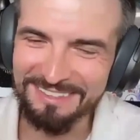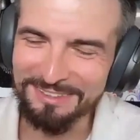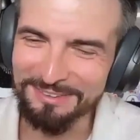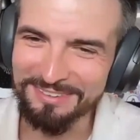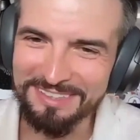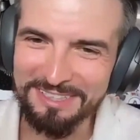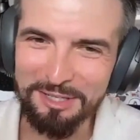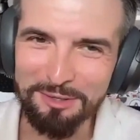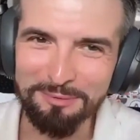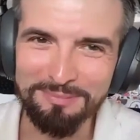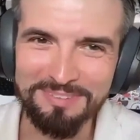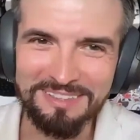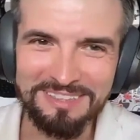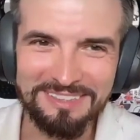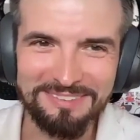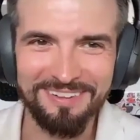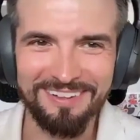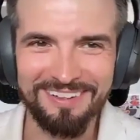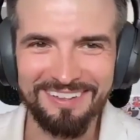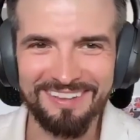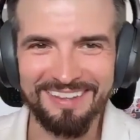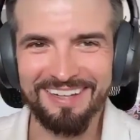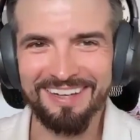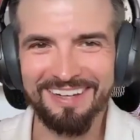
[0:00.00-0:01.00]
doing the yeoman's
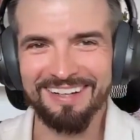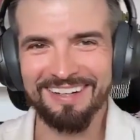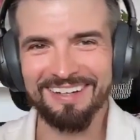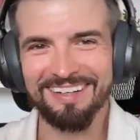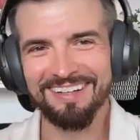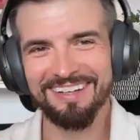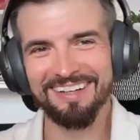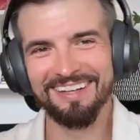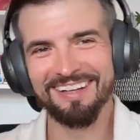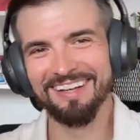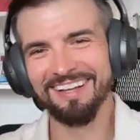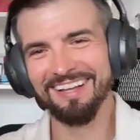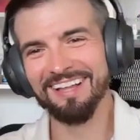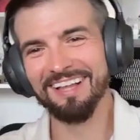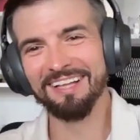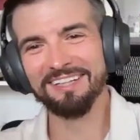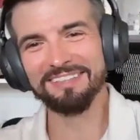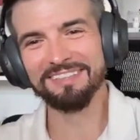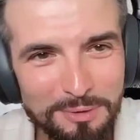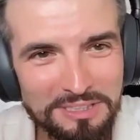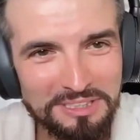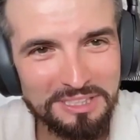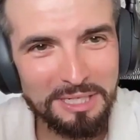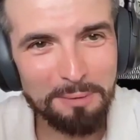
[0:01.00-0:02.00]
work there.
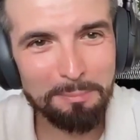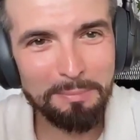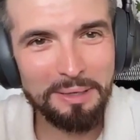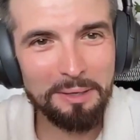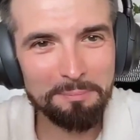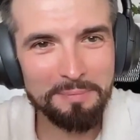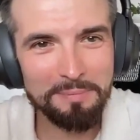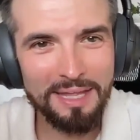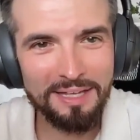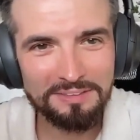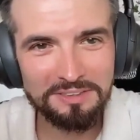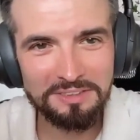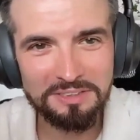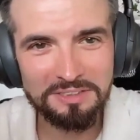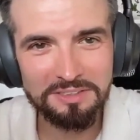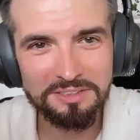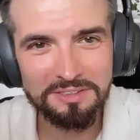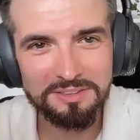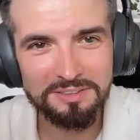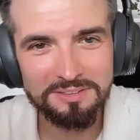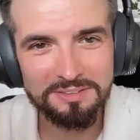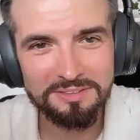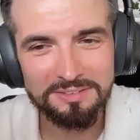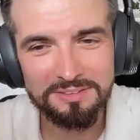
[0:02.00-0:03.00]
What's coming up next
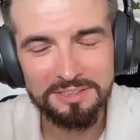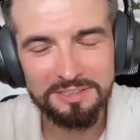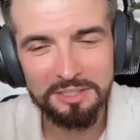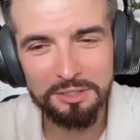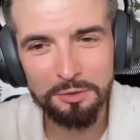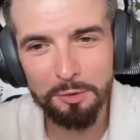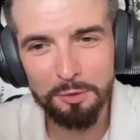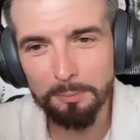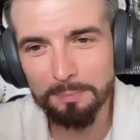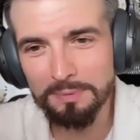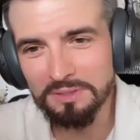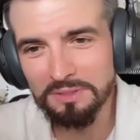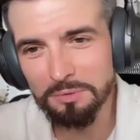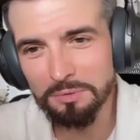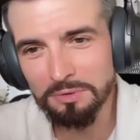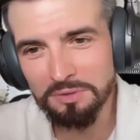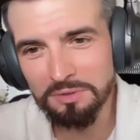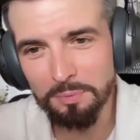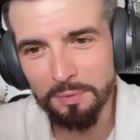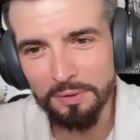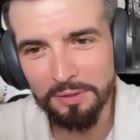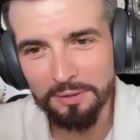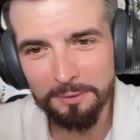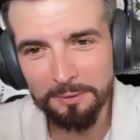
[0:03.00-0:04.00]
in your open
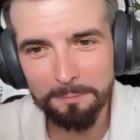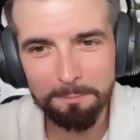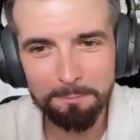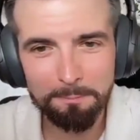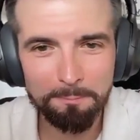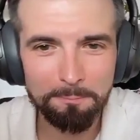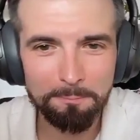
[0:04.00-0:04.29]
source work?